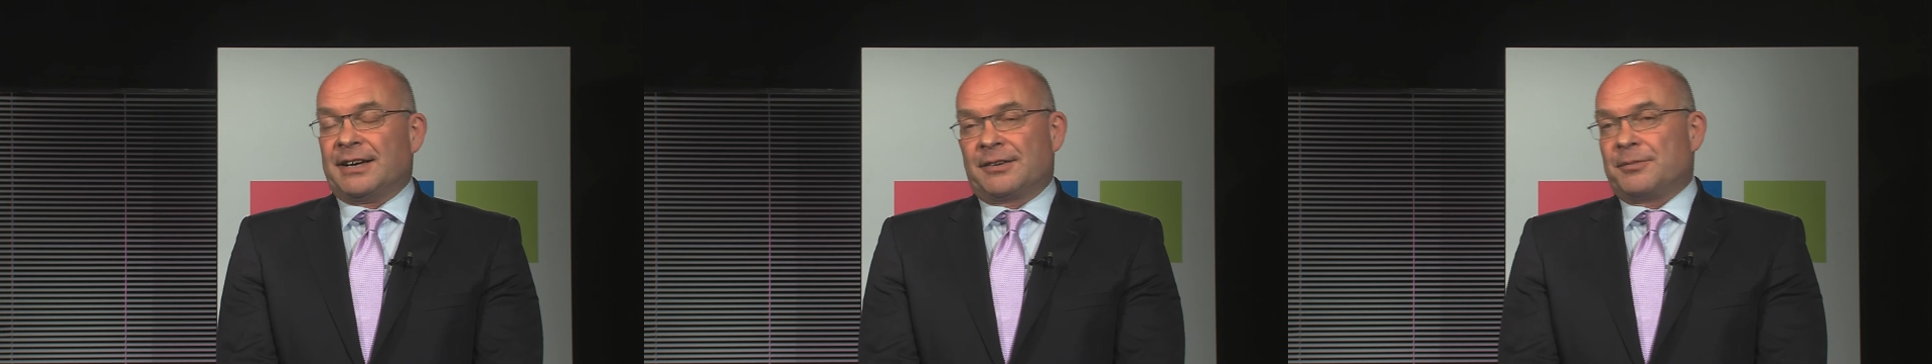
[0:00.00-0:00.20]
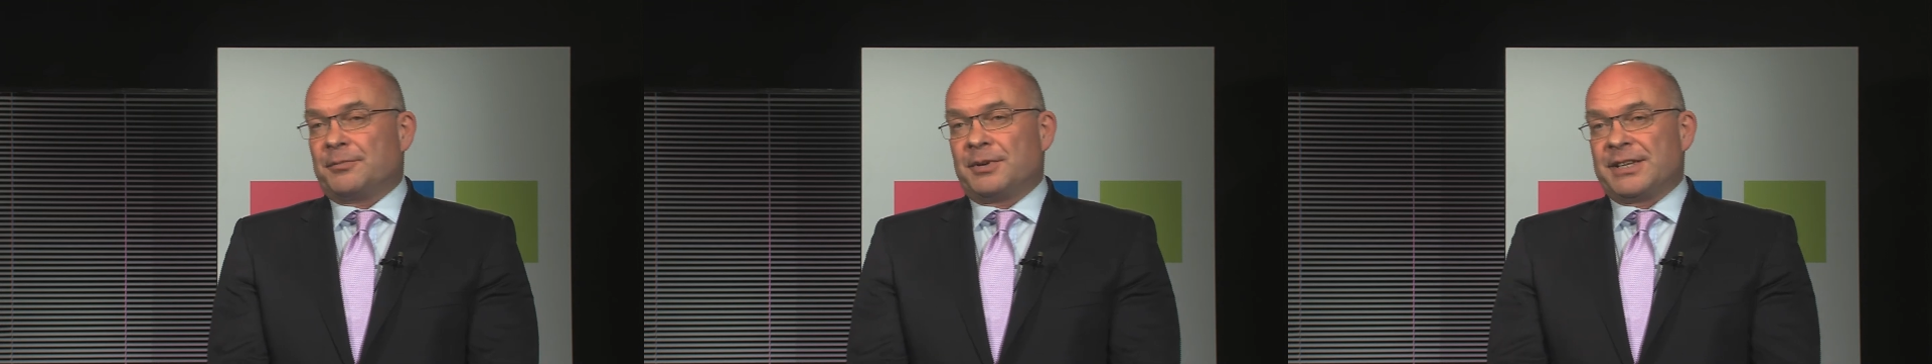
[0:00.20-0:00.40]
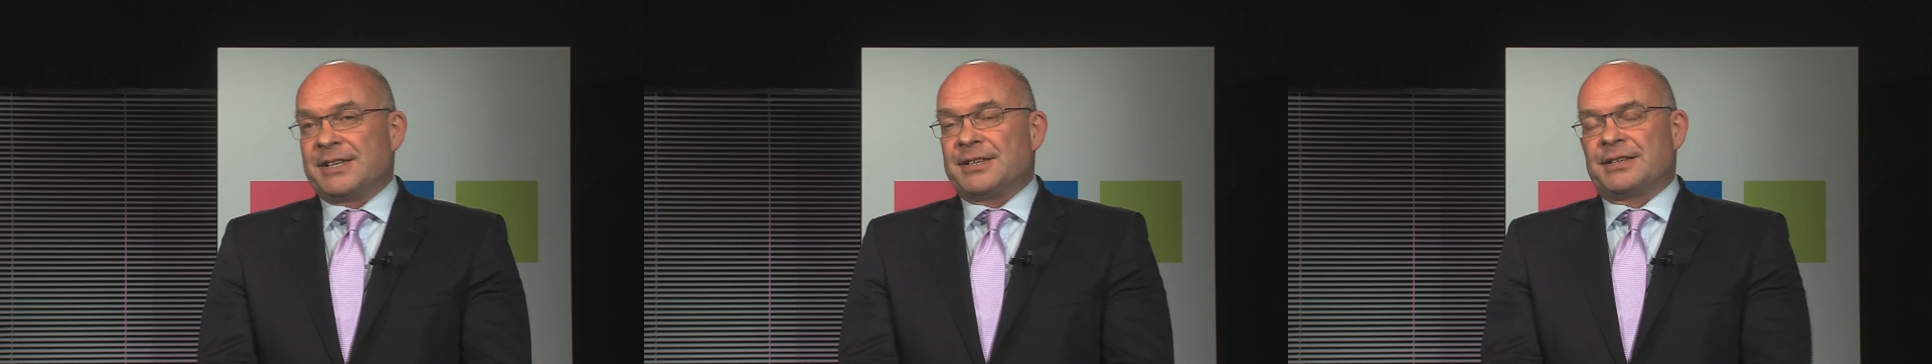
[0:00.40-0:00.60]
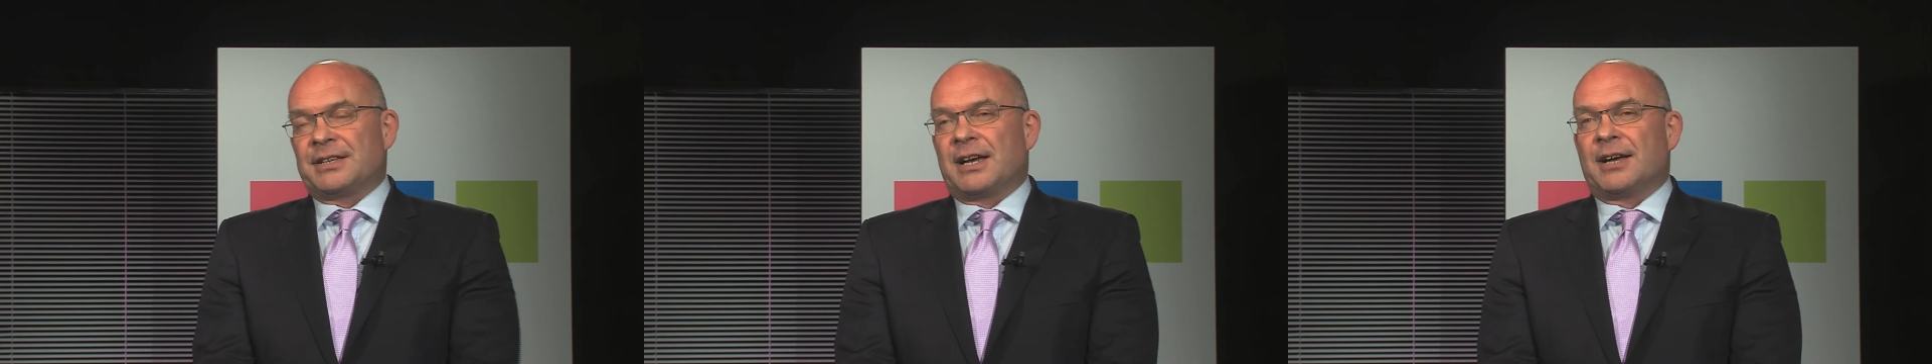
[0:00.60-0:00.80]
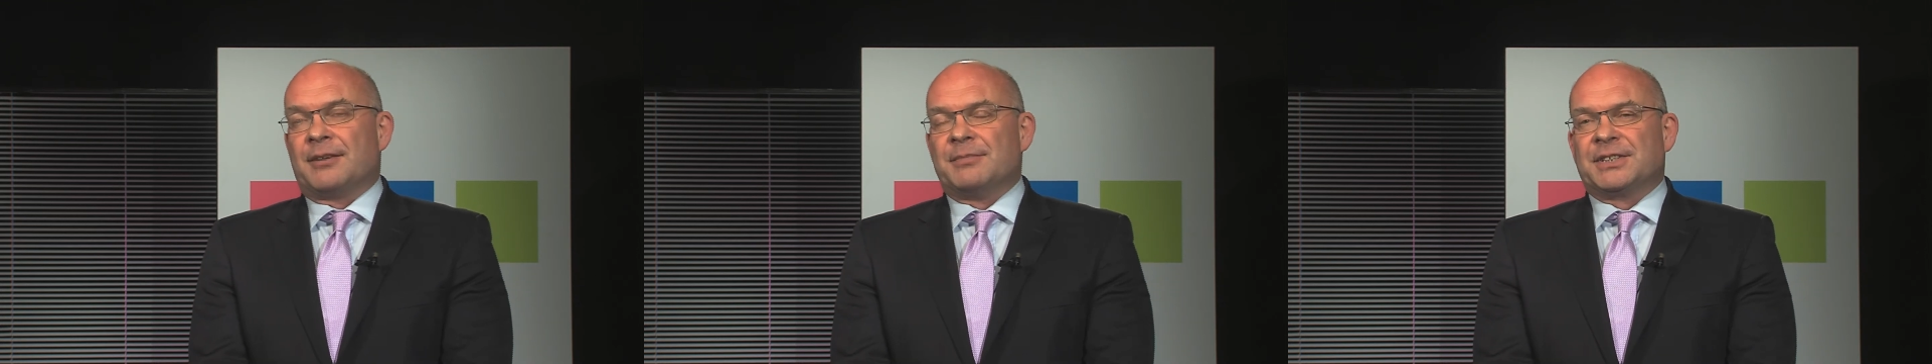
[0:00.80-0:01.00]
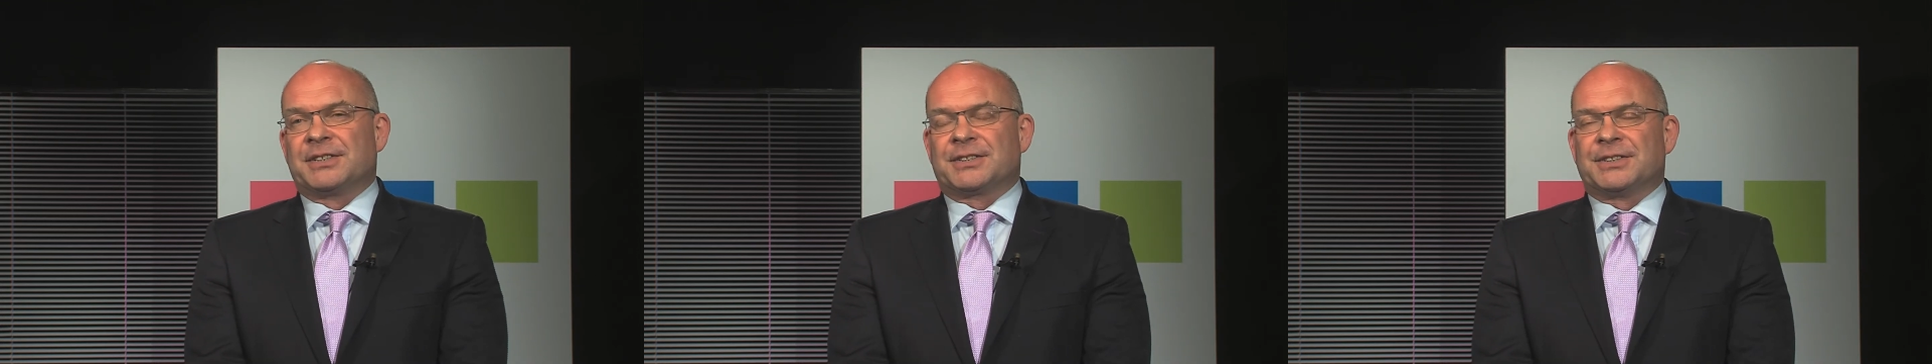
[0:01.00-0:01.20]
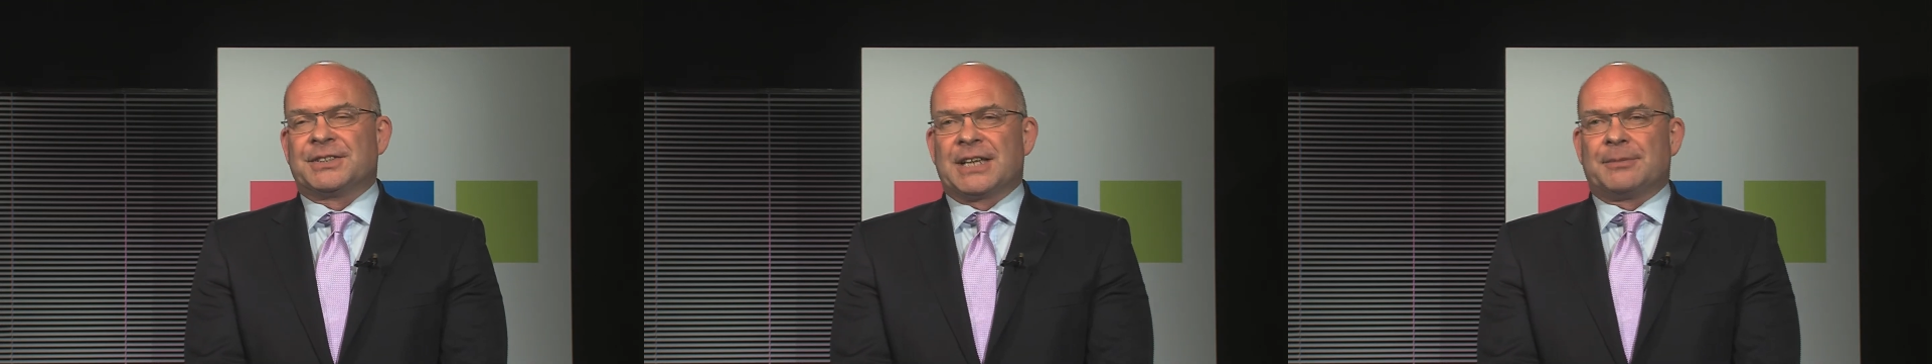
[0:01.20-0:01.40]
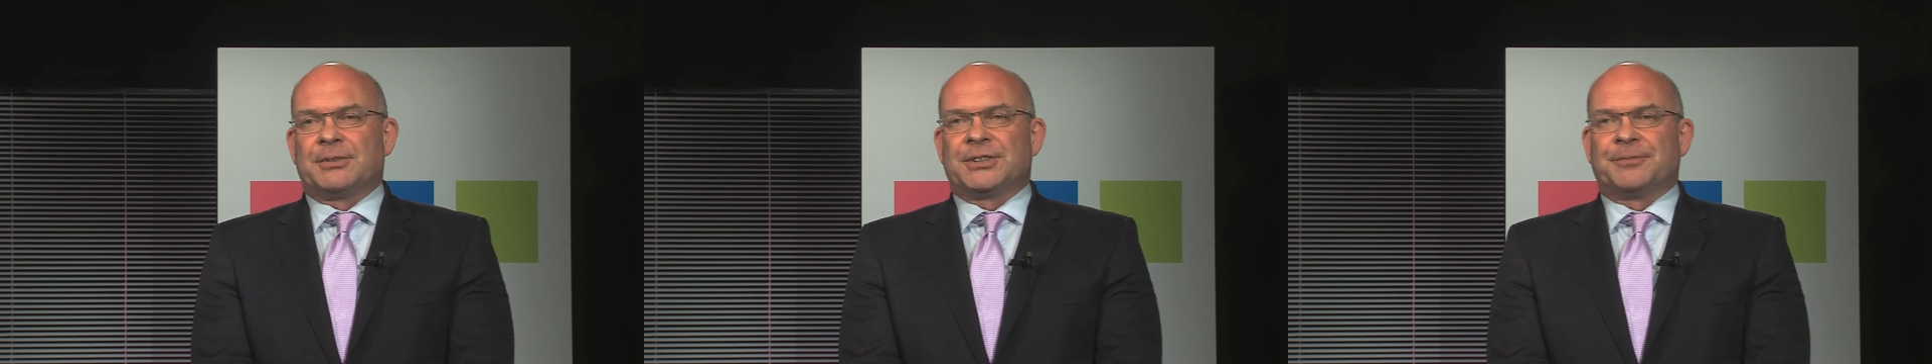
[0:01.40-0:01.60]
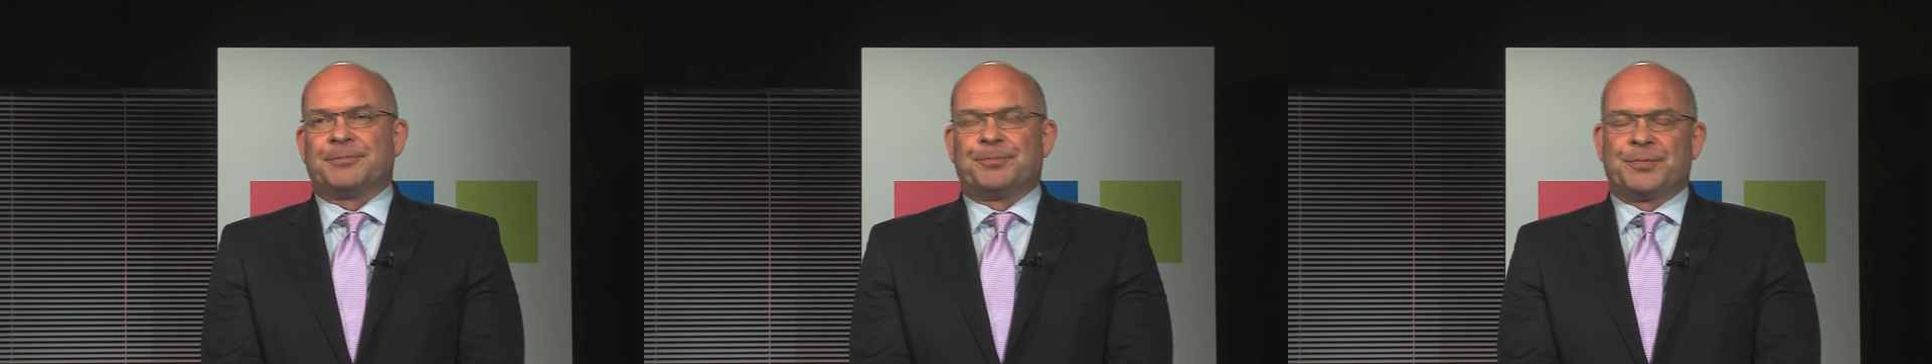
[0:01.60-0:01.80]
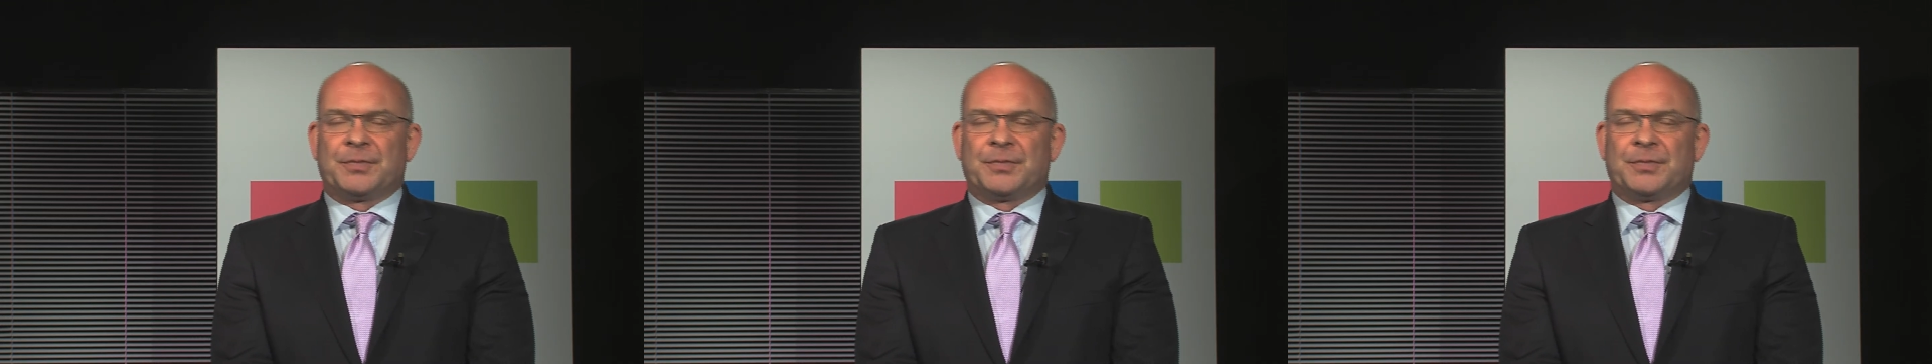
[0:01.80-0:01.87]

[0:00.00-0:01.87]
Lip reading: a complete misconception.